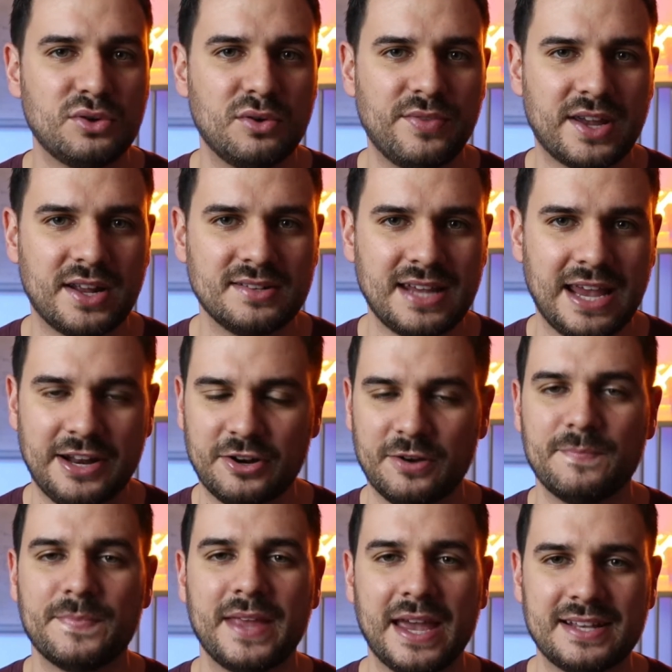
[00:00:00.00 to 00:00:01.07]
of the container,
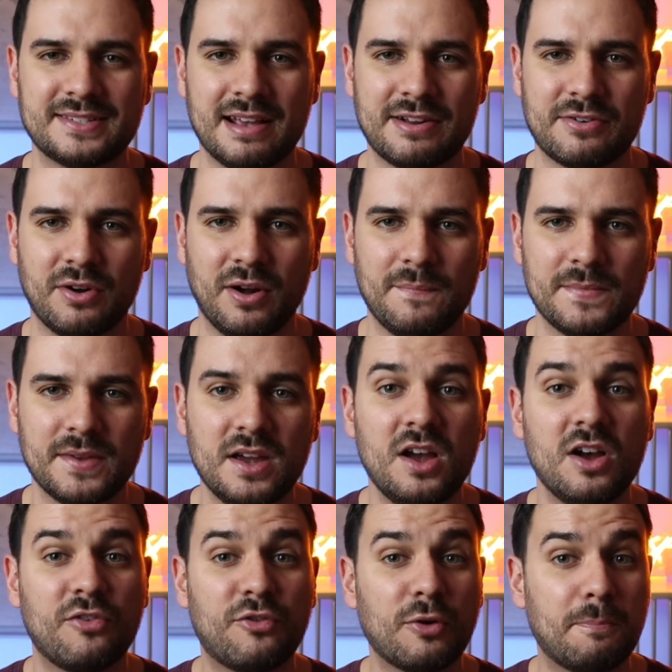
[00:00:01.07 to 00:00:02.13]
etc.
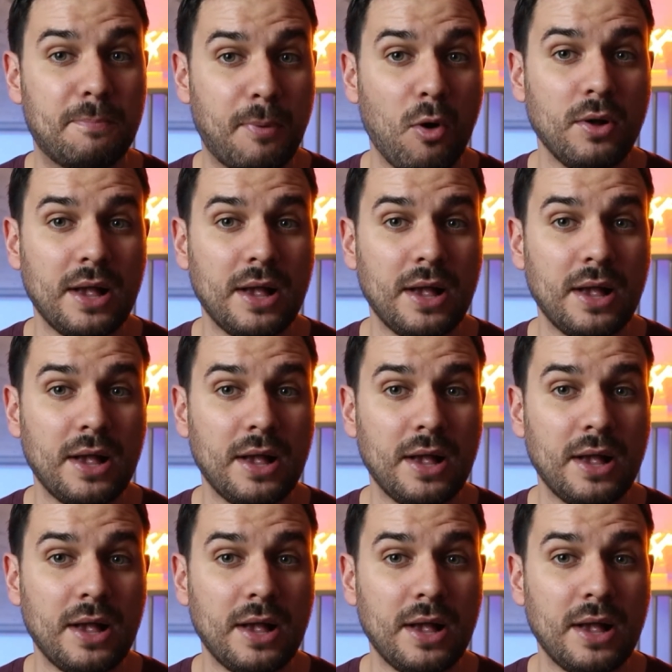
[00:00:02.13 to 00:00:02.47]
For bulk